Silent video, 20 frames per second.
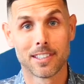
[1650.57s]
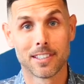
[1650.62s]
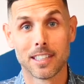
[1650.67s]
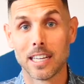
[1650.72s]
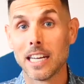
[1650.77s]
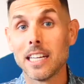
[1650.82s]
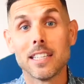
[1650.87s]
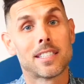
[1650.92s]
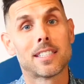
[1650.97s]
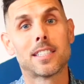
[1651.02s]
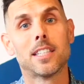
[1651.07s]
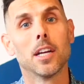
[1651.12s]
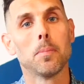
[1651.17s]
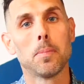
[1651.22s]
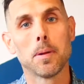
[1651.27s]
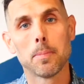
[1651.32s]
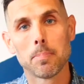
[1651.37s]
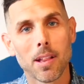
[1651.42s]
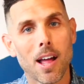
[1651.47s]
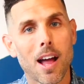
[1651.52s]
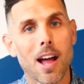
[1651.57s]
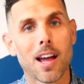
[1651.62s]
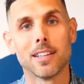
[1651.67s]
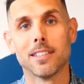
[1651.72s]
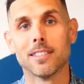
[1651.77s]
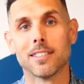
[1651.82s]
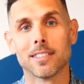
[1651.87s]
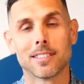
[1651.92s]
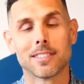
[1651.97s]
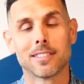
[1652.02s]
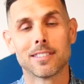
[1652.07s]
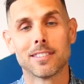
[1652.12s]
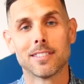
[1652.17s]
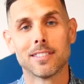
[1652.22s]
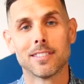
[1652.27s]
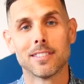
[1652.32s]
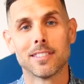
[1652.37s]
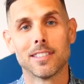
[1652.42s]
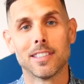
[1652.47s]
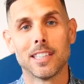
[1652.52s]
He'd still be blind.
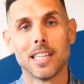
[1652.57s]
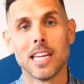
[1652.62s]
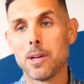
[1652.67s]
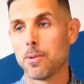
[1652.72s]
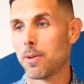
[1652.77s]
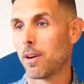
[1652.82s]
He